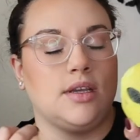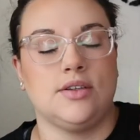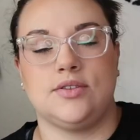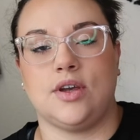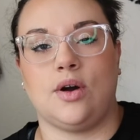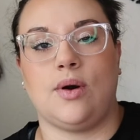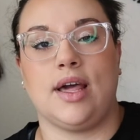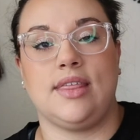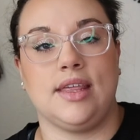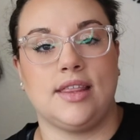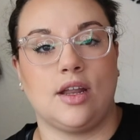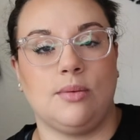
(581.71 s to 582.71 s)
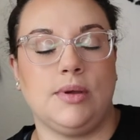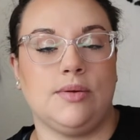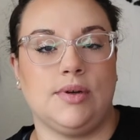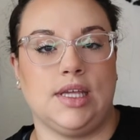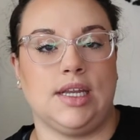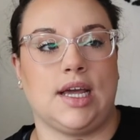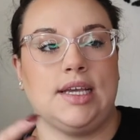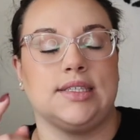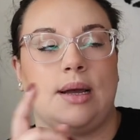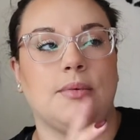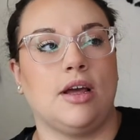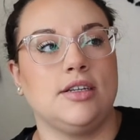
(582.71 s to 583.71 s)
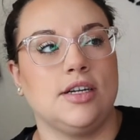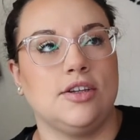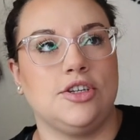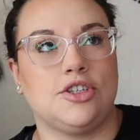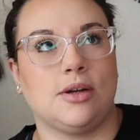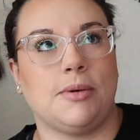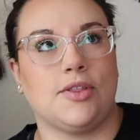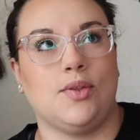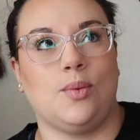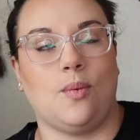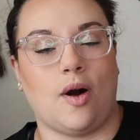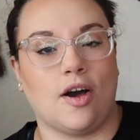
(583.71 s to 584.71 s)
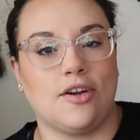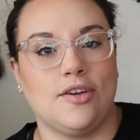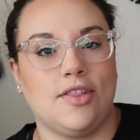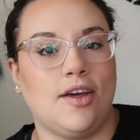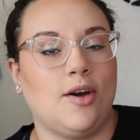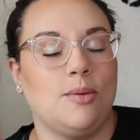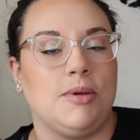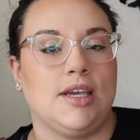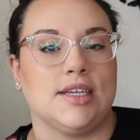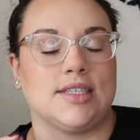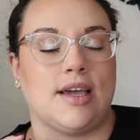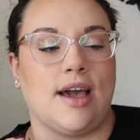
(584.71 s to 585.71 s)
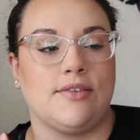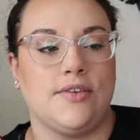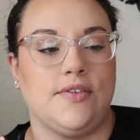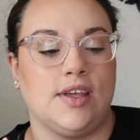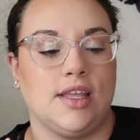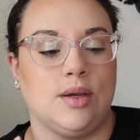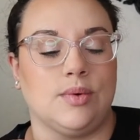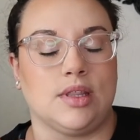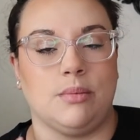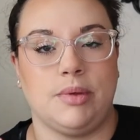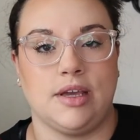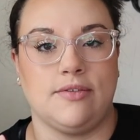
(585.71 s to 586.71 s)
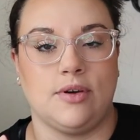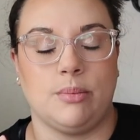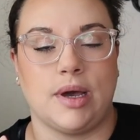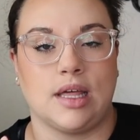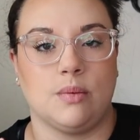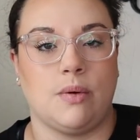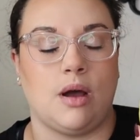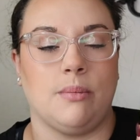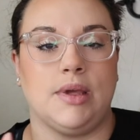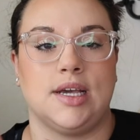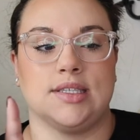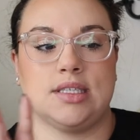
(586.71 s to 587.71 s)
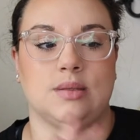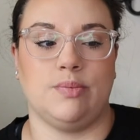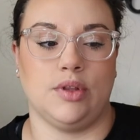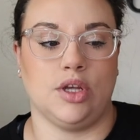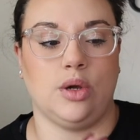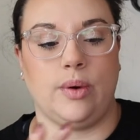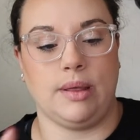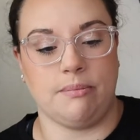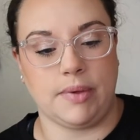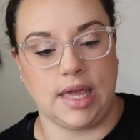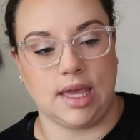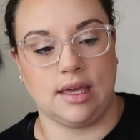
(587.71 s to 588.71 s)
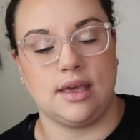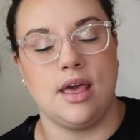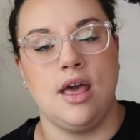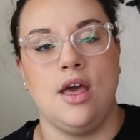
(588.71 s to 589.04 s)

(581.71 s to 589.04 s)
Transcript: So I think that'll be really nice. I'm not entirely sure about the water though because I have a feeling with the Bigfoot bath bomb because it's blue and pink,